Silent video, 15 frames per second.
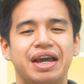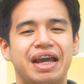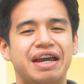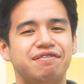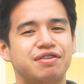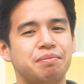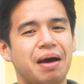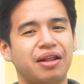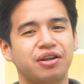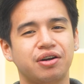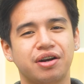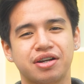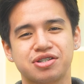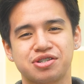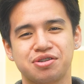If the
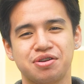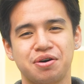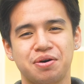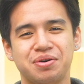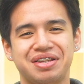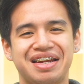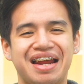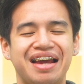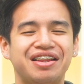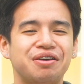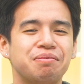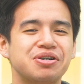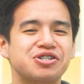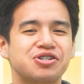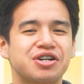battery runs low, the
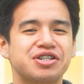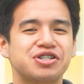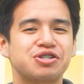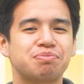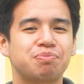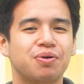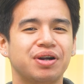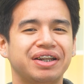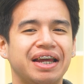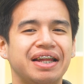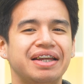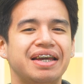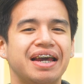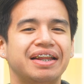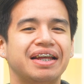90-watt charging support can get